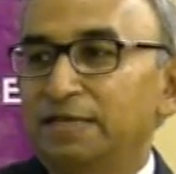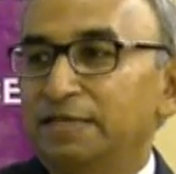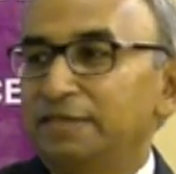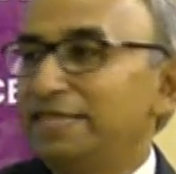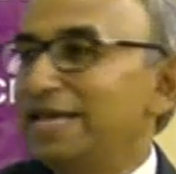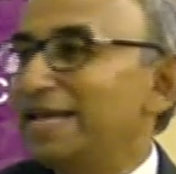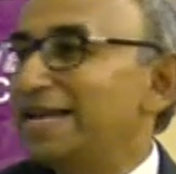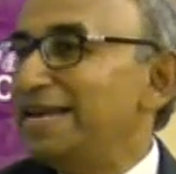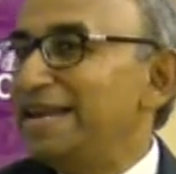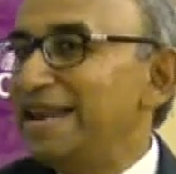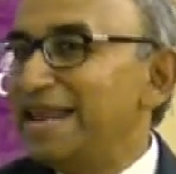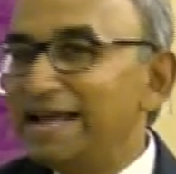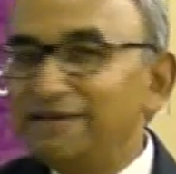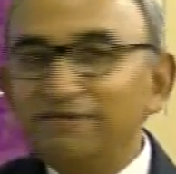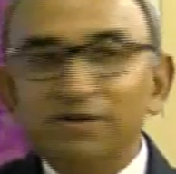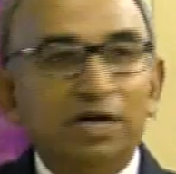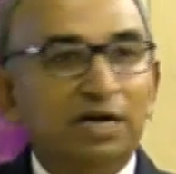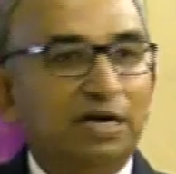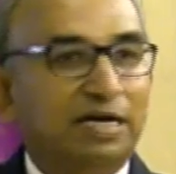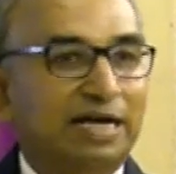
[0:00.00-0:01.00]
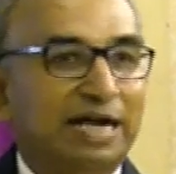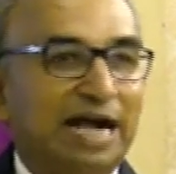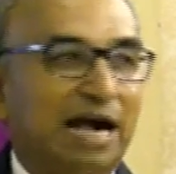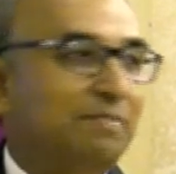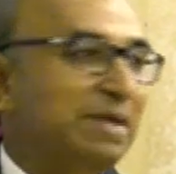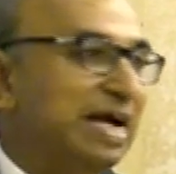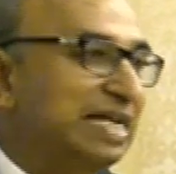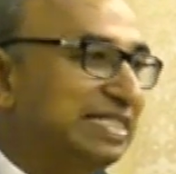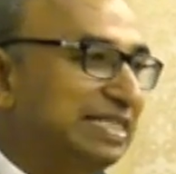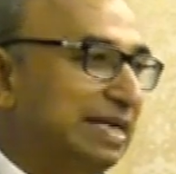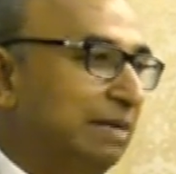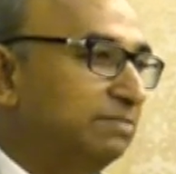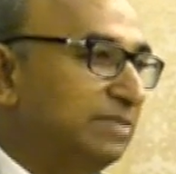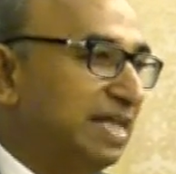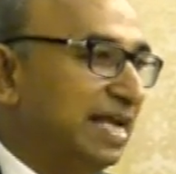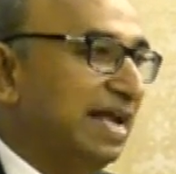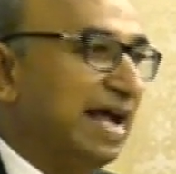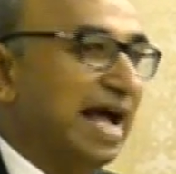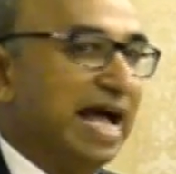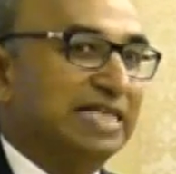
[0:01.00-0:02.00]
They never come at
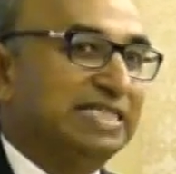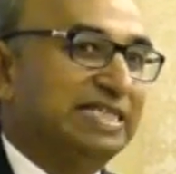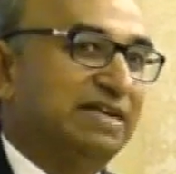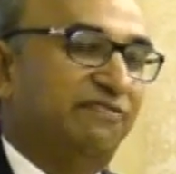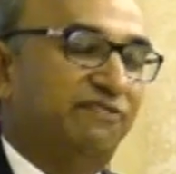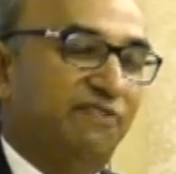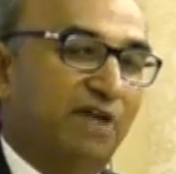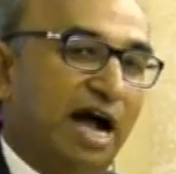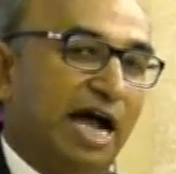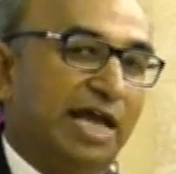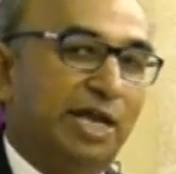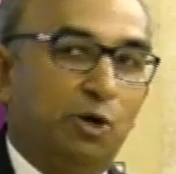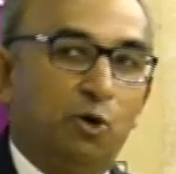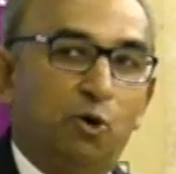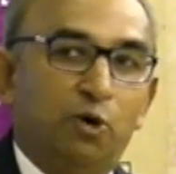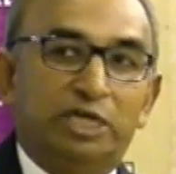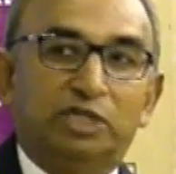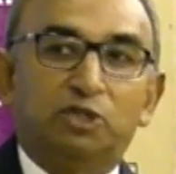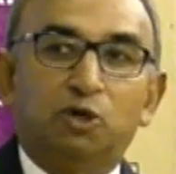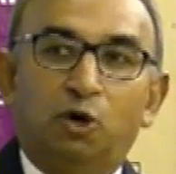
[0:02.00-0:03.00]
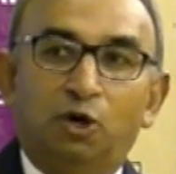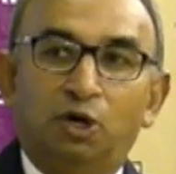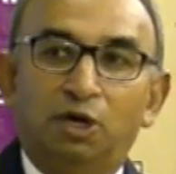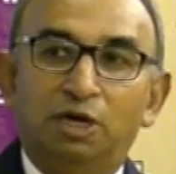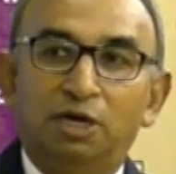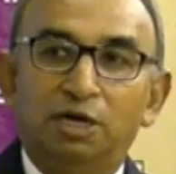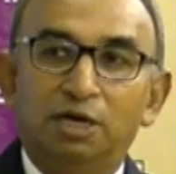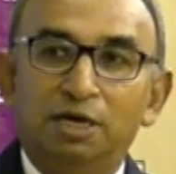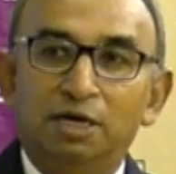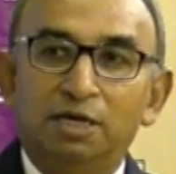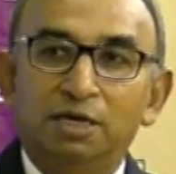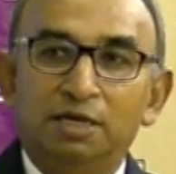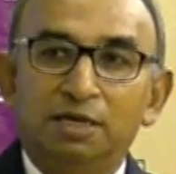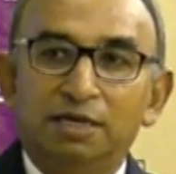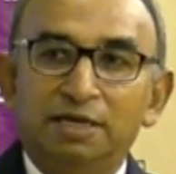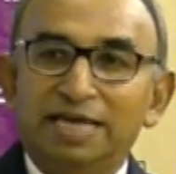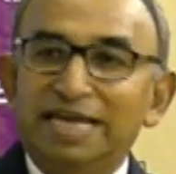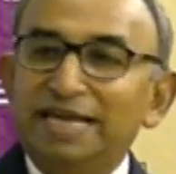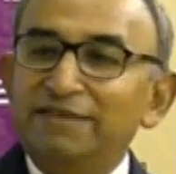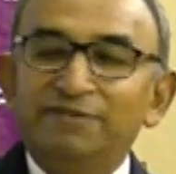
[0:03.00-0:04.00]
something as if I know it all.
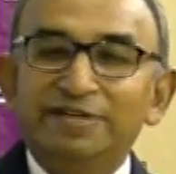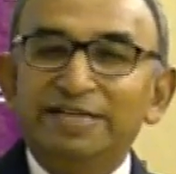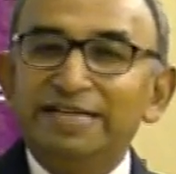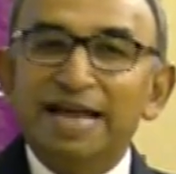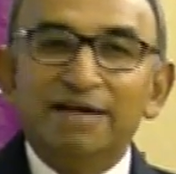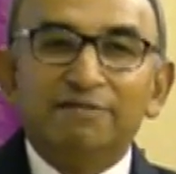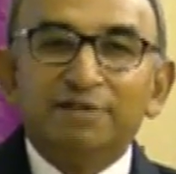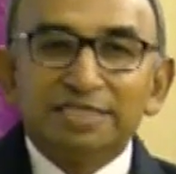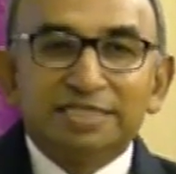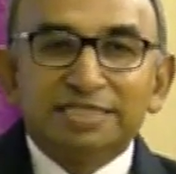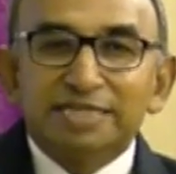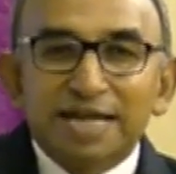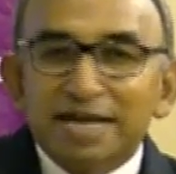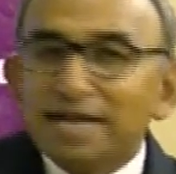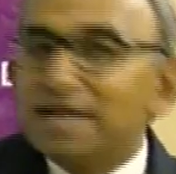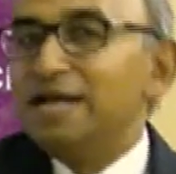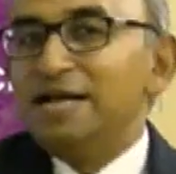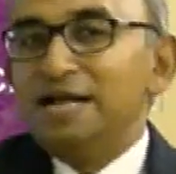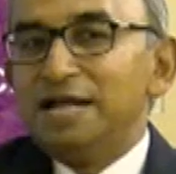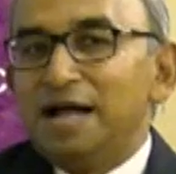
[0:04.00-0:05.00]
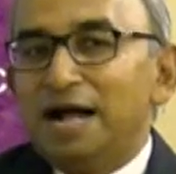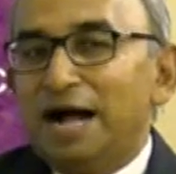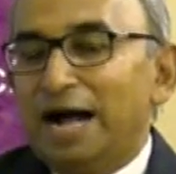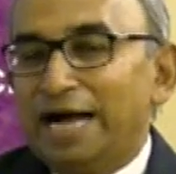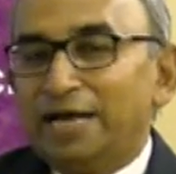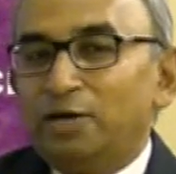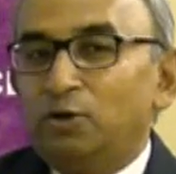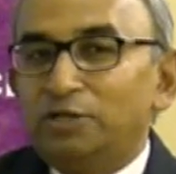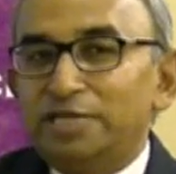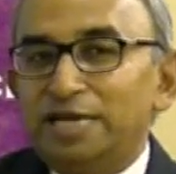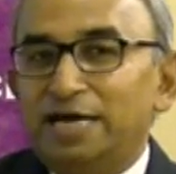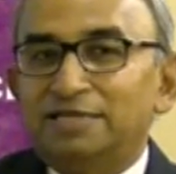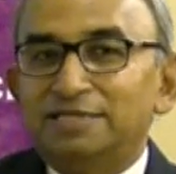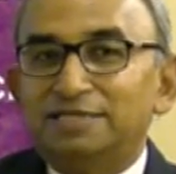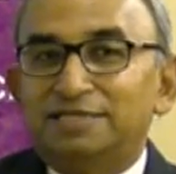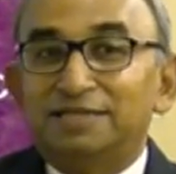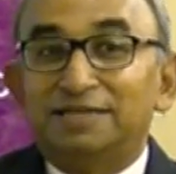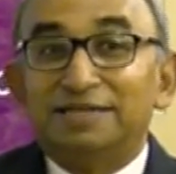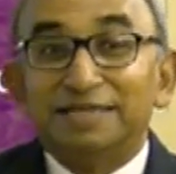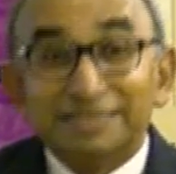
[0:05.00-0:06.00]
He will never say, I know the
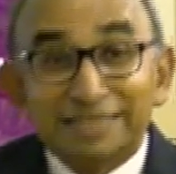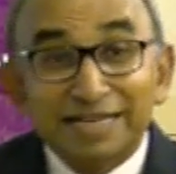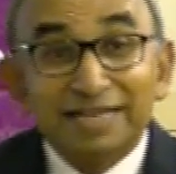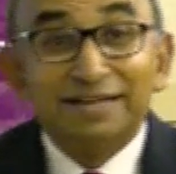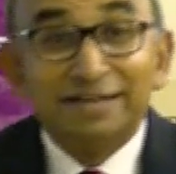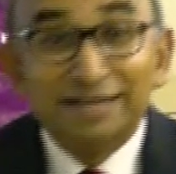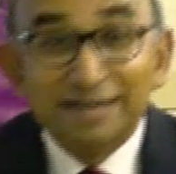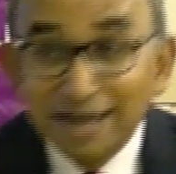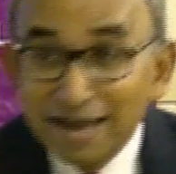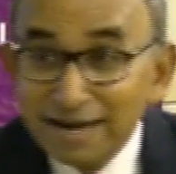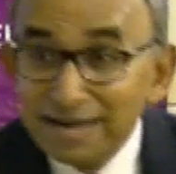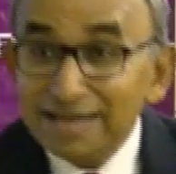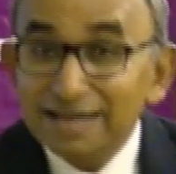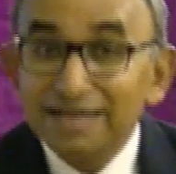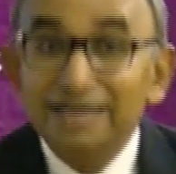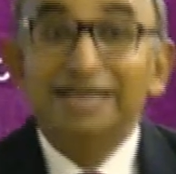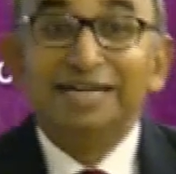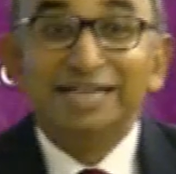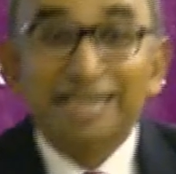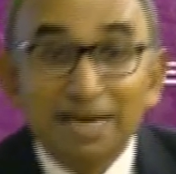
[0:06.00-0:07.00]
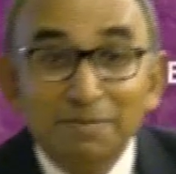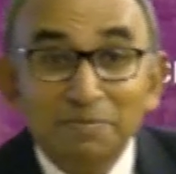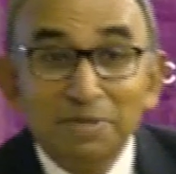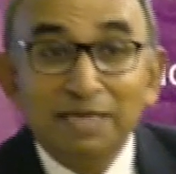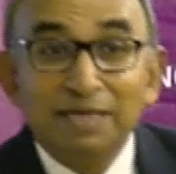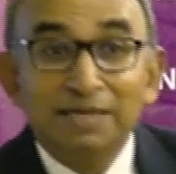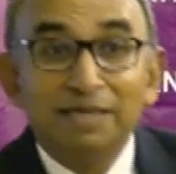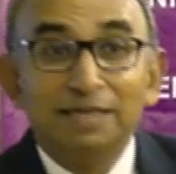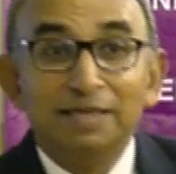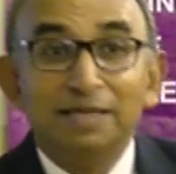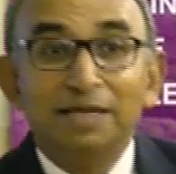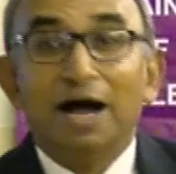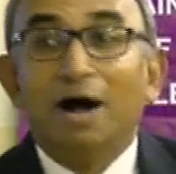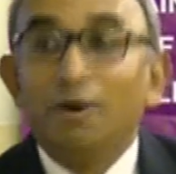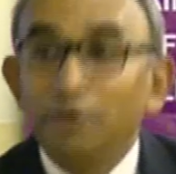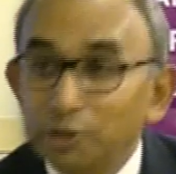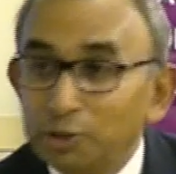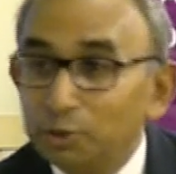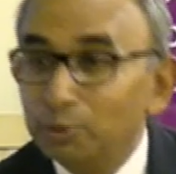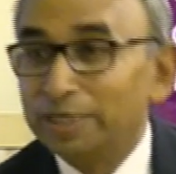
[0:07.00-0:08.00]
answer. He's saying, really? Tell me, how
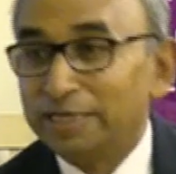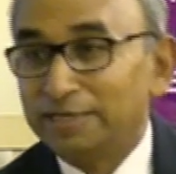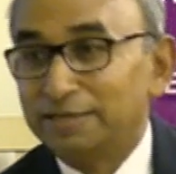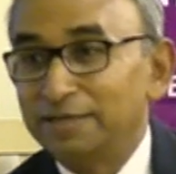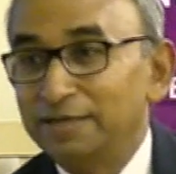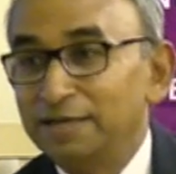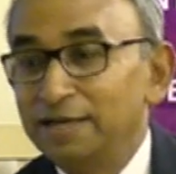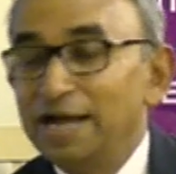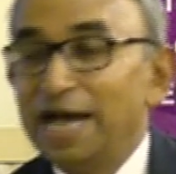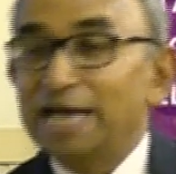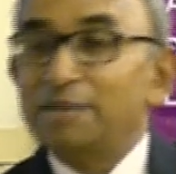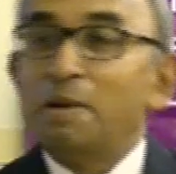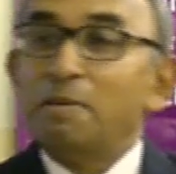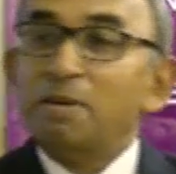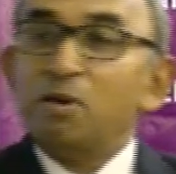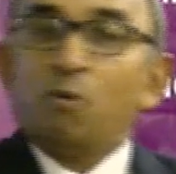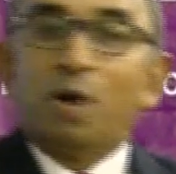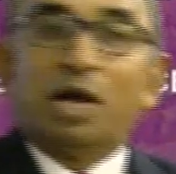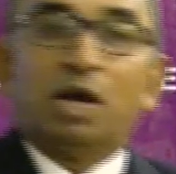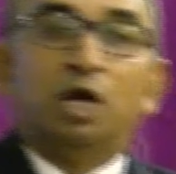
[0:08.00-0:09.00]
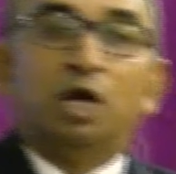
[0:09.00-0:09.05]
do you do it? I remember one